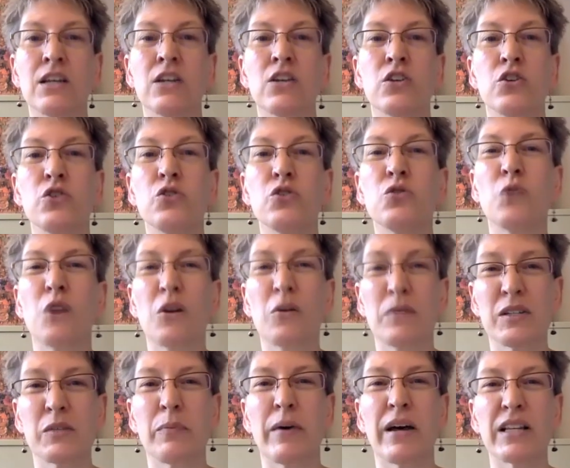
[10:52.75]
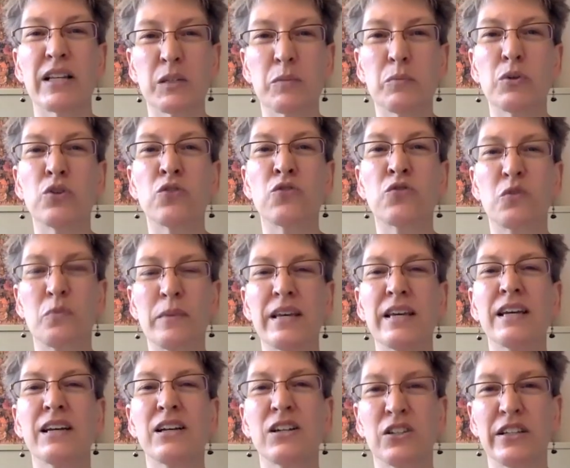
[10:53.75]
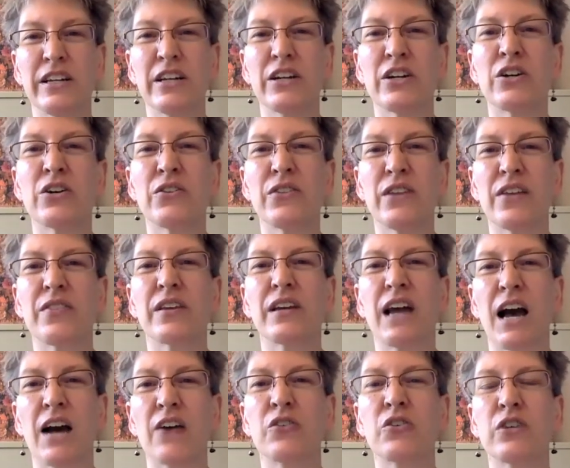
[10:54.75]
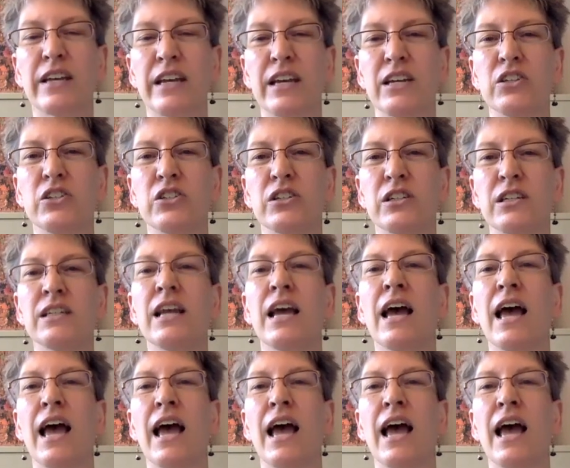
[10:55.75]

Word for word: you are responsible for being clear that the congregation